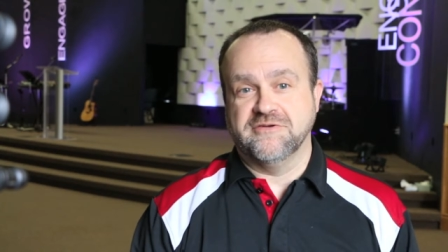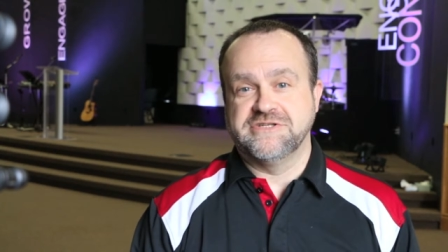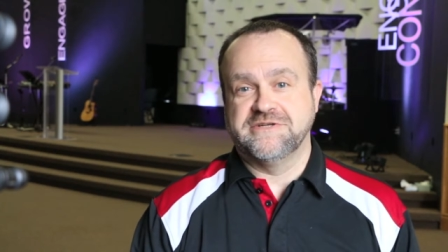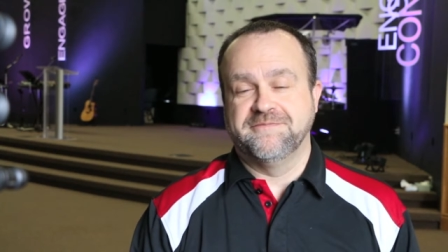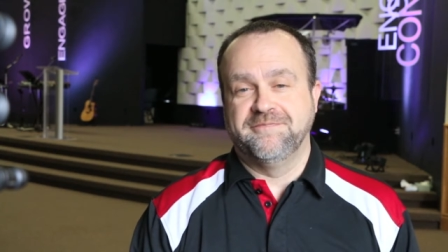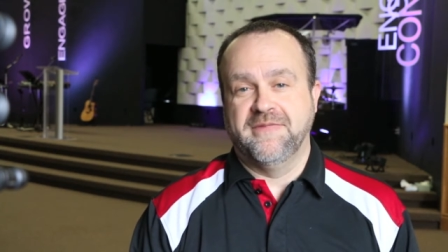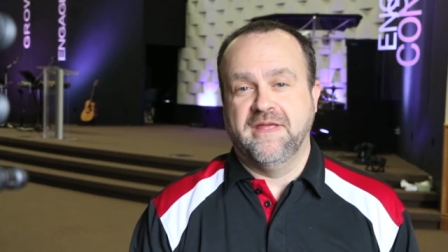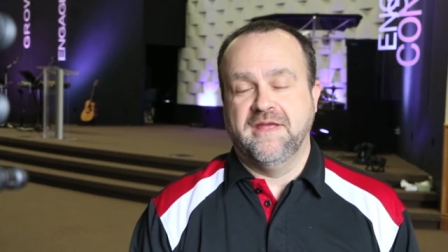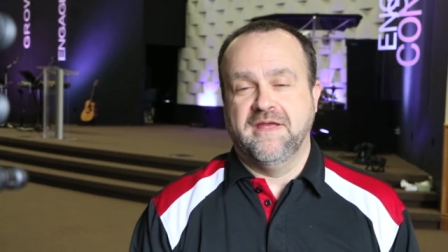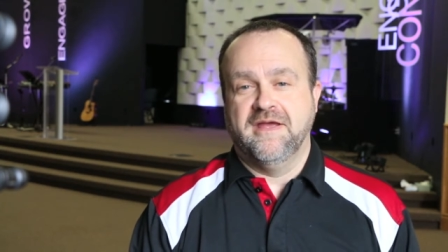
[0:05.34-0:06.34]
Church.
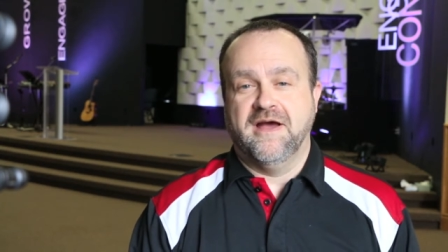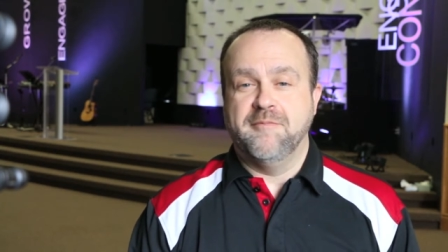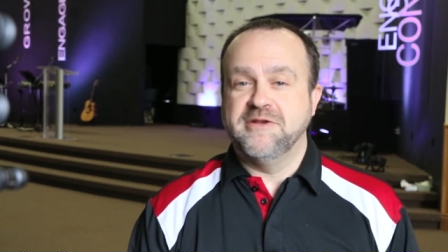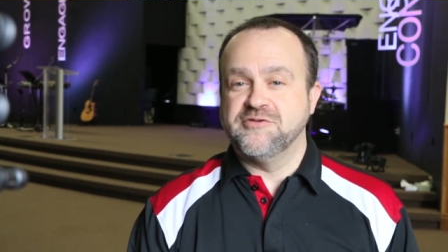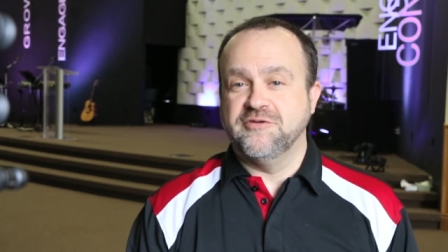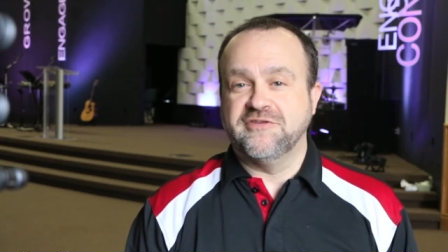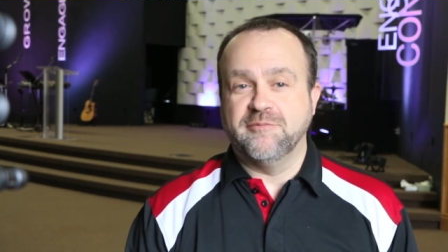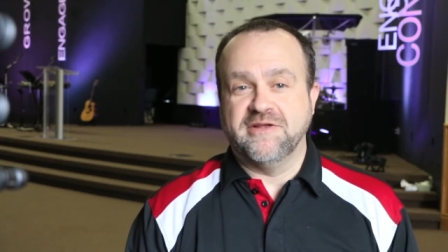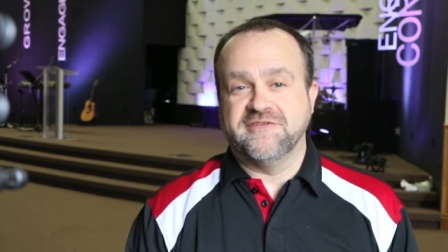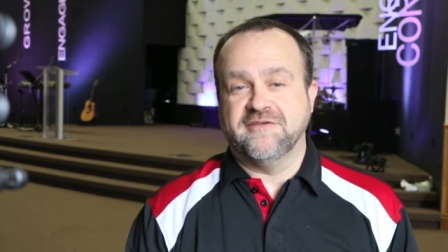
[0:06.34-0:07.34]
I'm
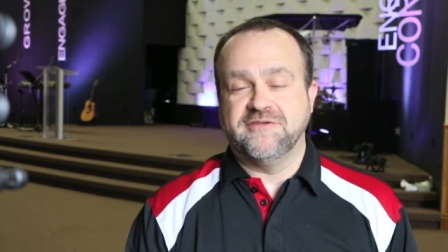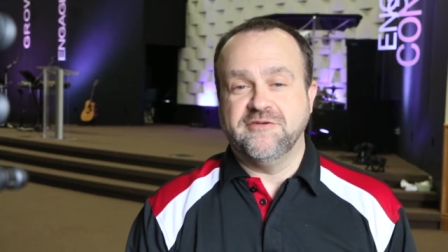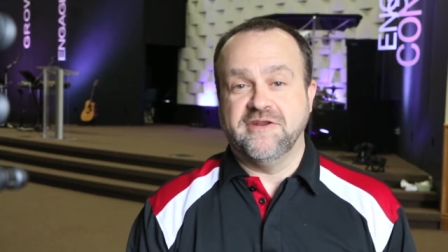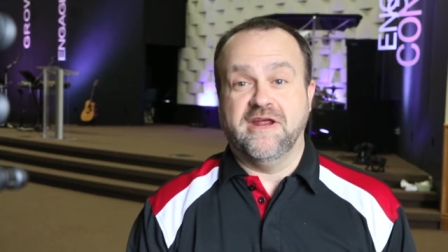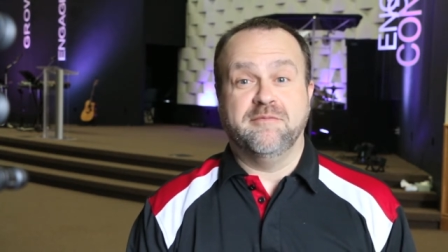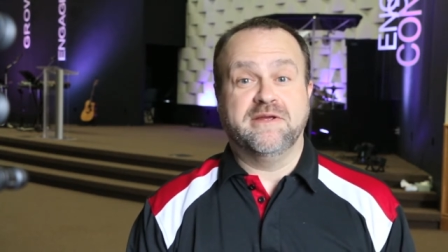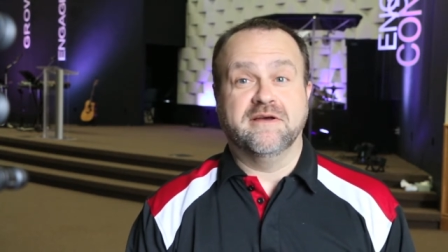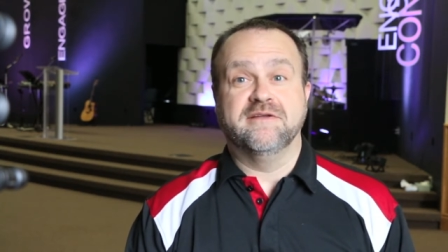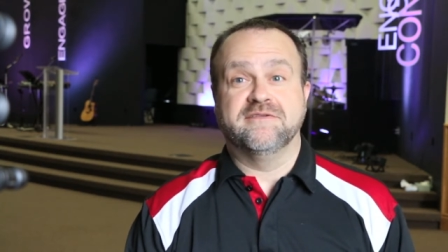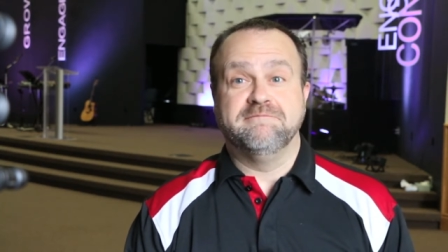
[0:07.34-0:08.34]
introducing myself to you today
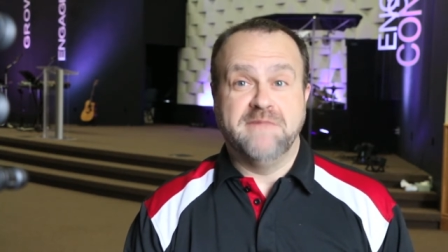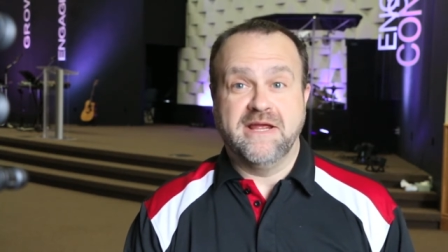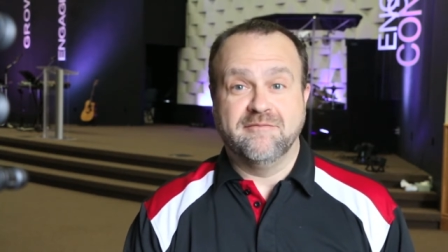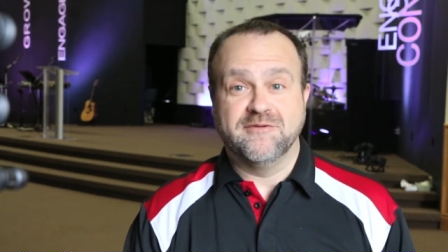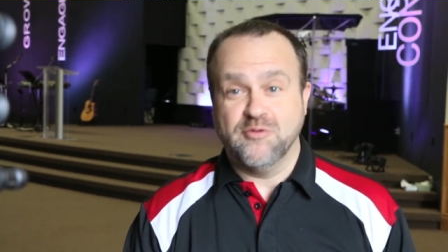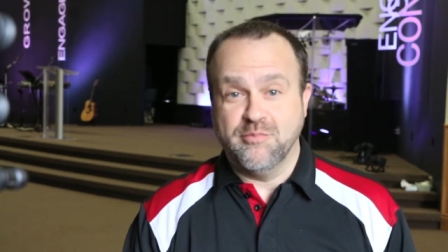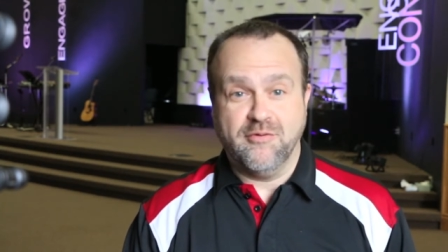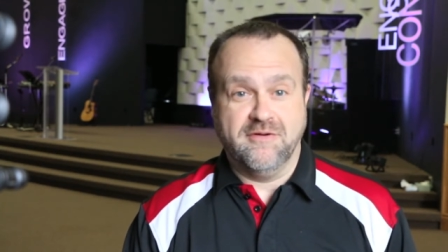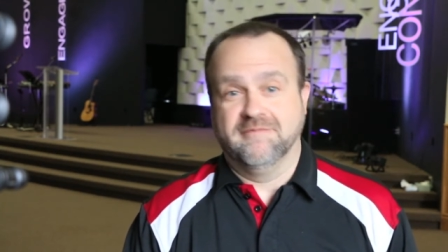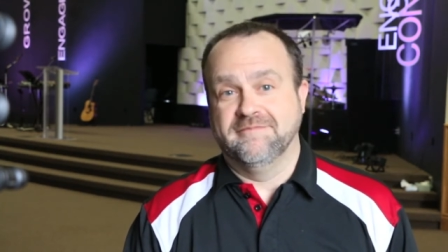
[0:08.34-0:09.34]
because names are
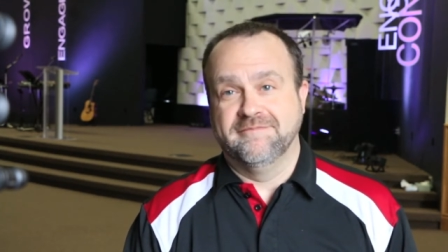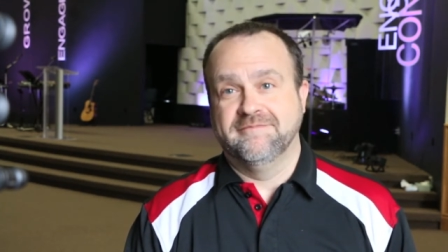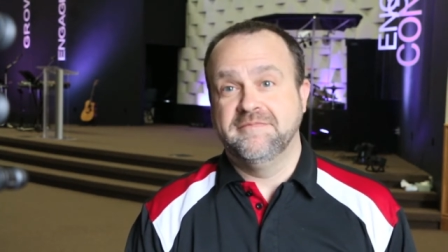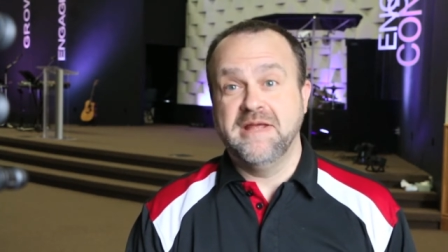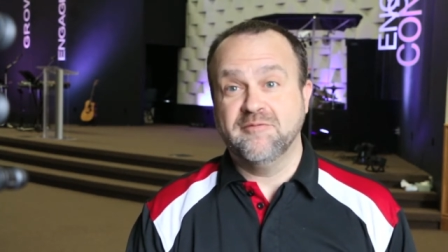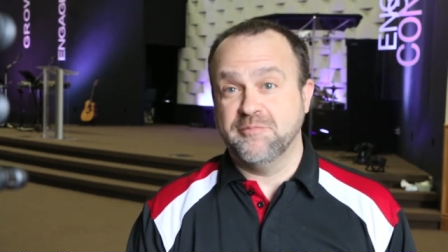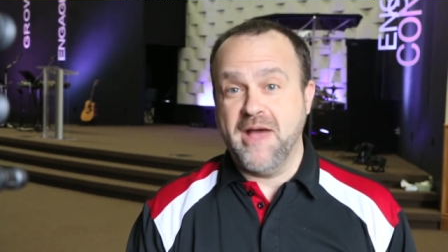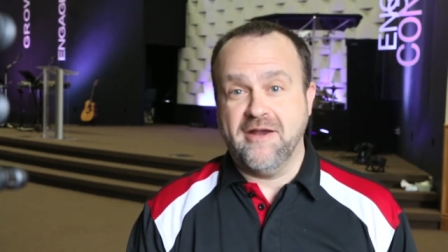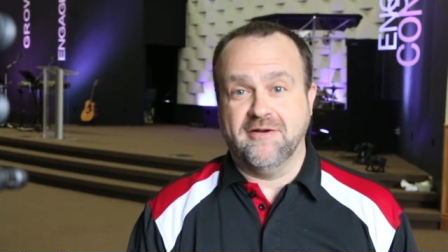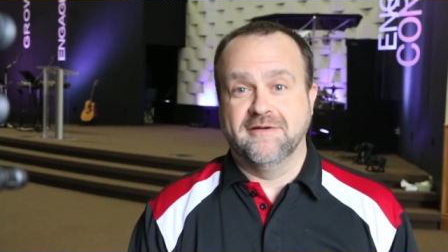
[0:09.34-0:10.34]
important. Names
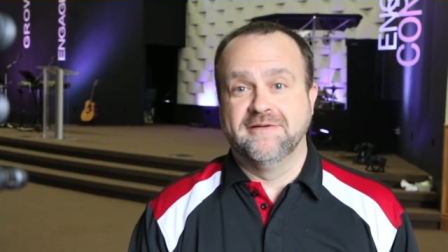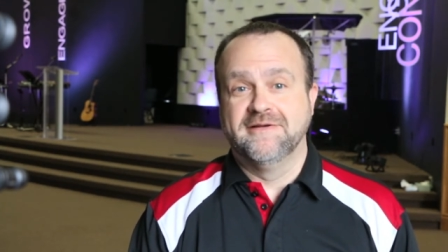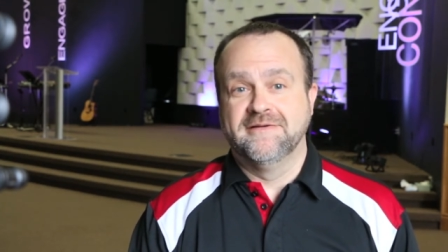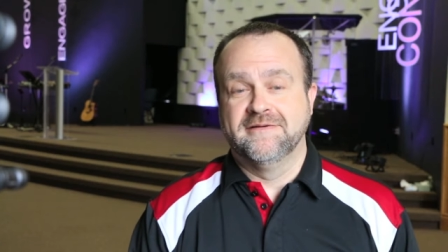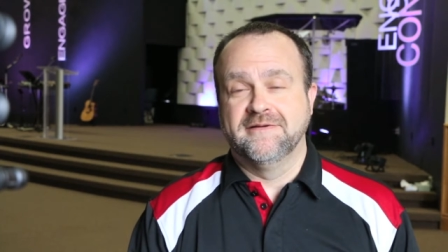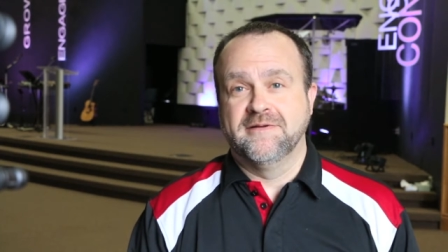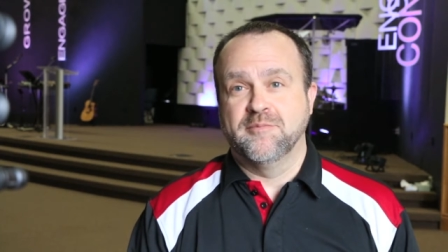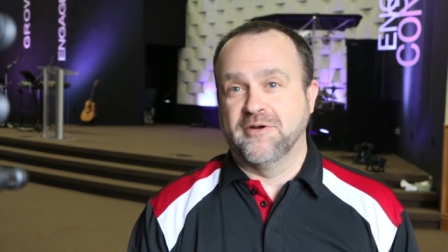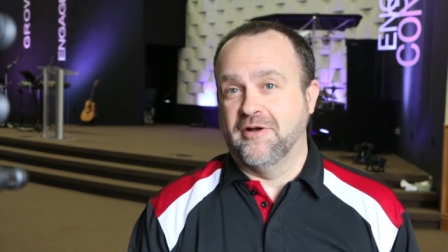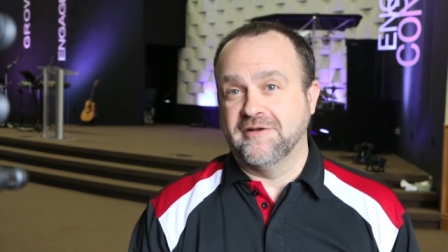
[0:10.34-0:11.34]
matter.
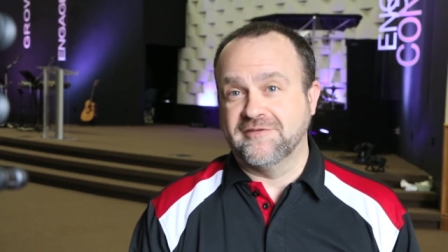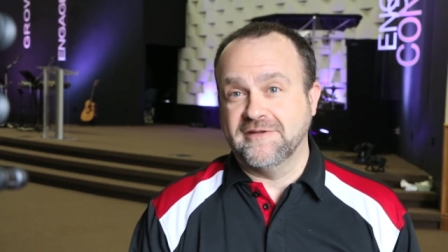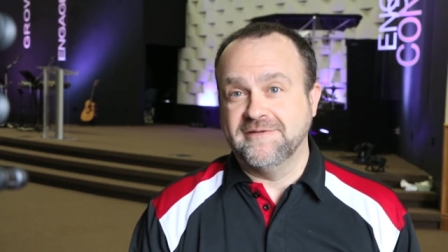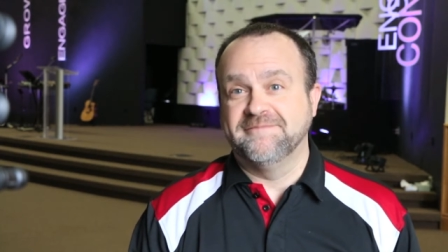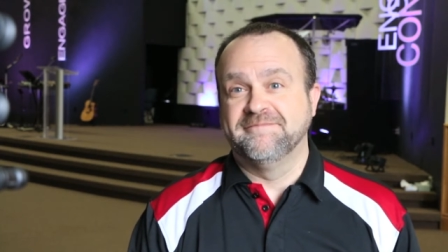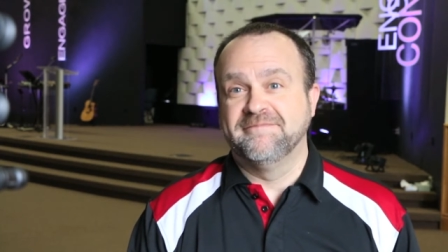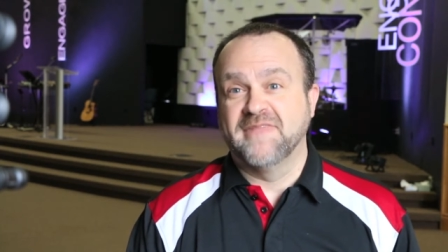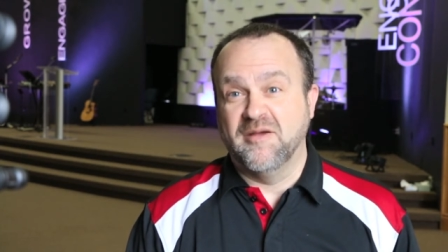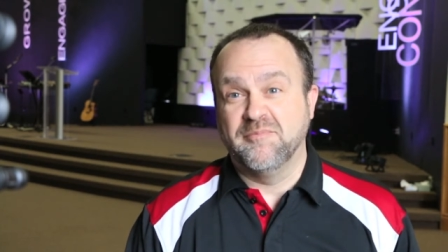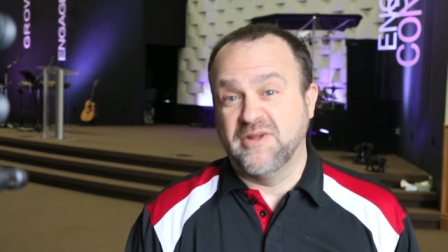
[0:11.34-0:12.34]
But honestly,
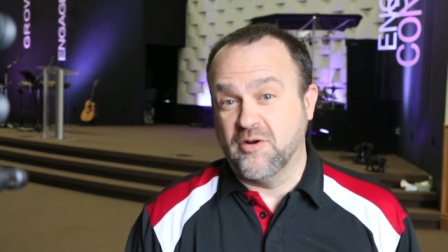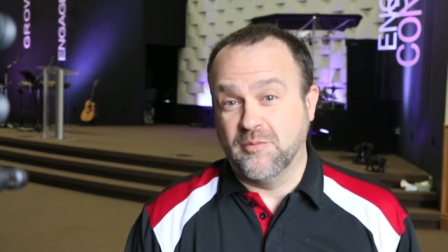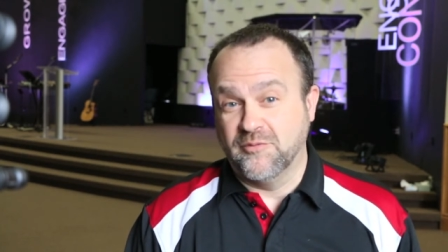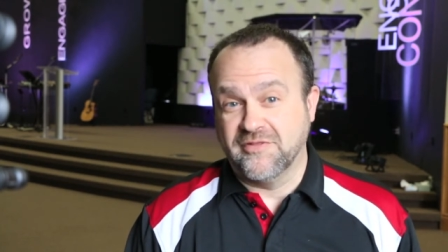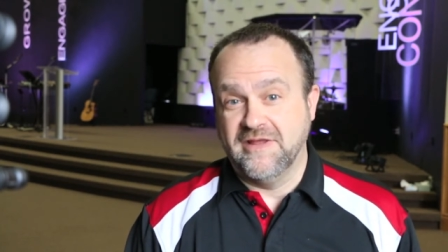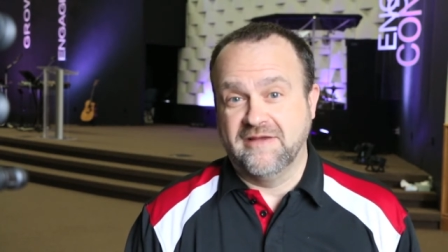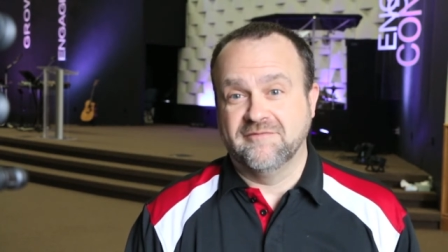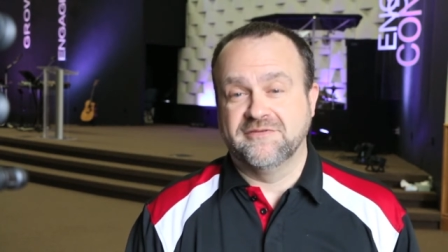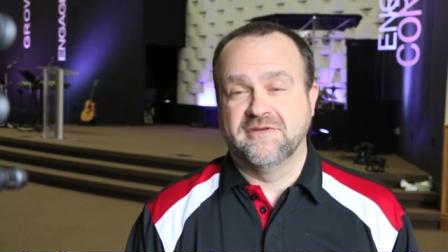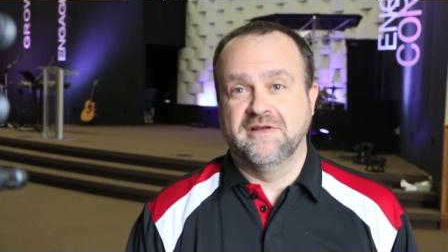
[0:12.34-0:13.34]
I'm terrible with
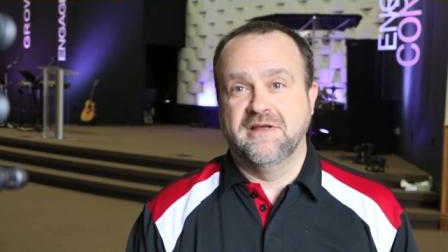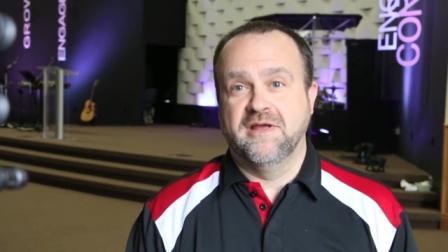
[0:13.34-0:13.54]
names.